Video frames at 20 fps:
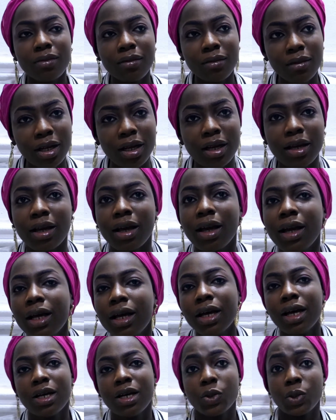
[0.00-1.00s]
Hey,
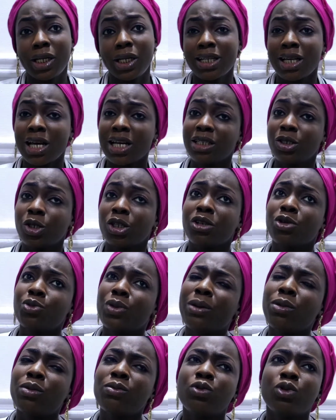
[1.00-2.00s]
so that's how the journey.
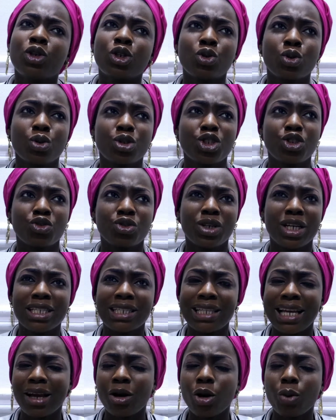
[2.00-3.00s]
My mom was so
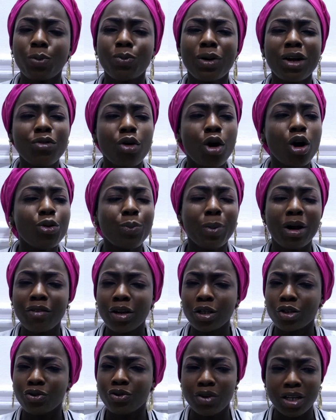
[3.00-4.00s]
stressed. Like all
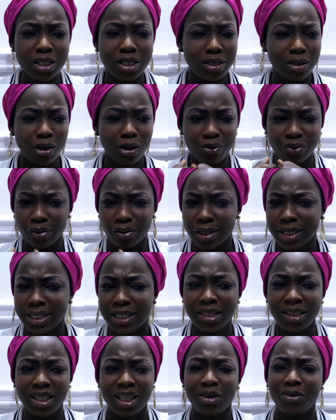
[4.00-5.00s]
private university,
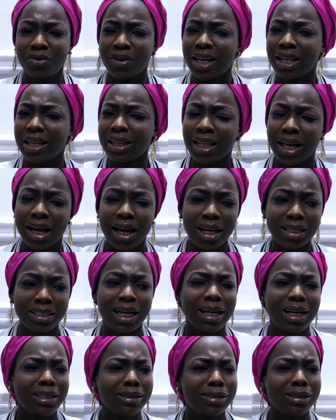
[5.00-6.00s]
obviously they've entered,
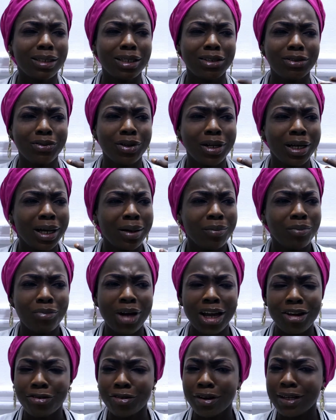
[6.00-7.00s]
and
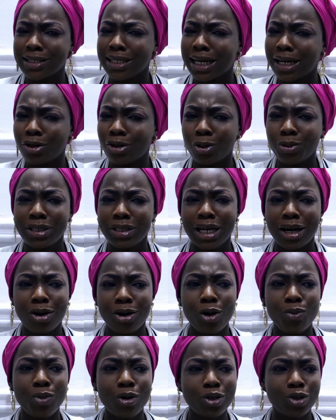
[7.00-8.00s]
my friends that
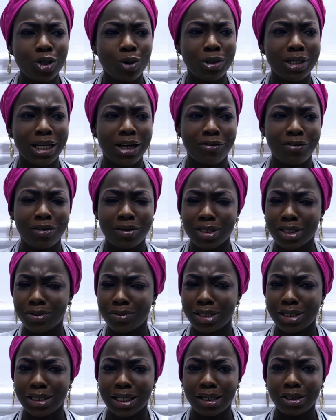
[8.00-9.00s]
almost done with their first
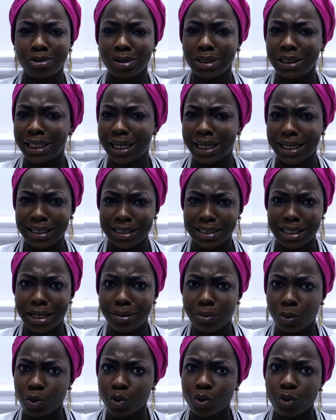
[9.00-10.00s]
semester are doing their
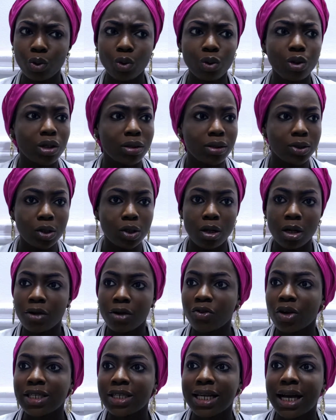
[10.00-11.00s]
exam. So it's
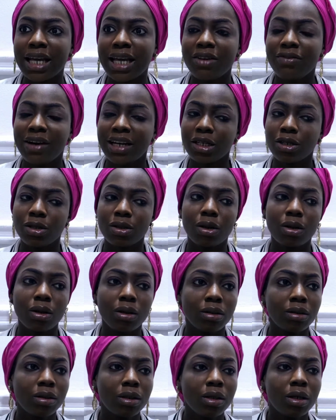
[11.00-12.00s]
obvious that if I did
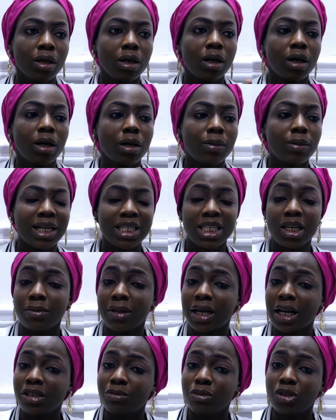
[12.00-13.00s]
not accept
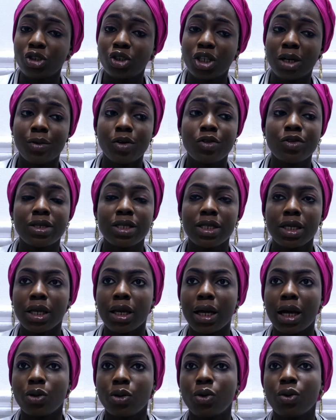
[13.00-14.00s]
the admission, I'm going to
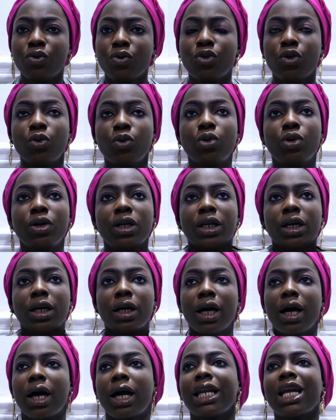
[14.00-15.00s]
stay at home for 1
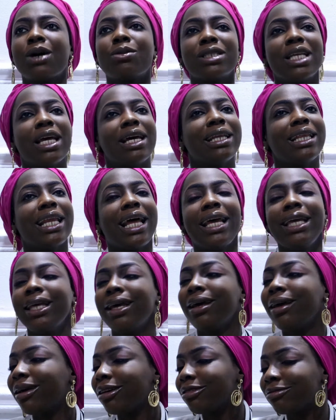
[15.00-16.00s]
year. And I was like
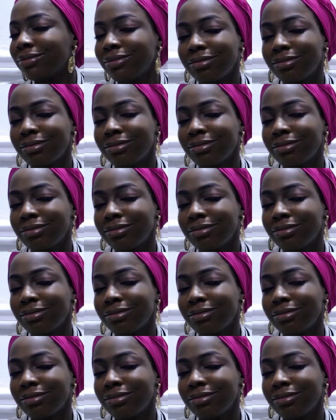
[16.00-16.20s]
yeah,